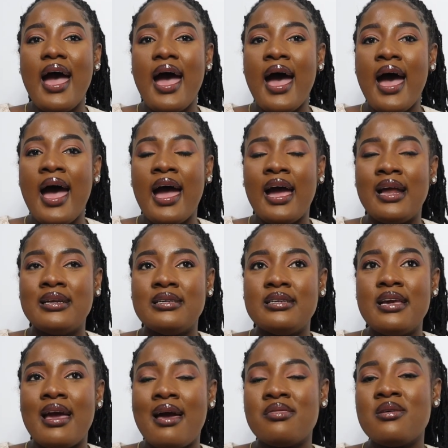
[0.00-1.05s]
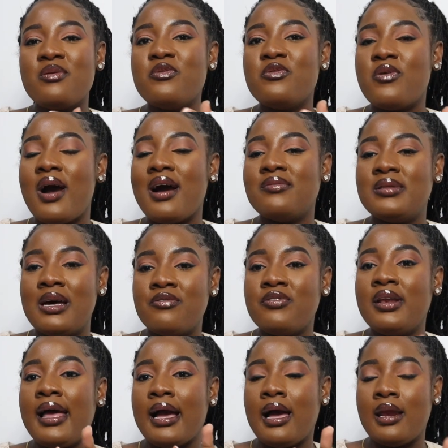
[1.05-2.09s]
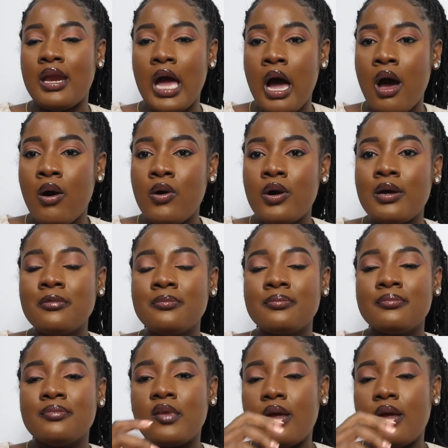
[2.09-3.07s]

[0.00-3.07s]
And yeah, I think we'll have that for like an hour.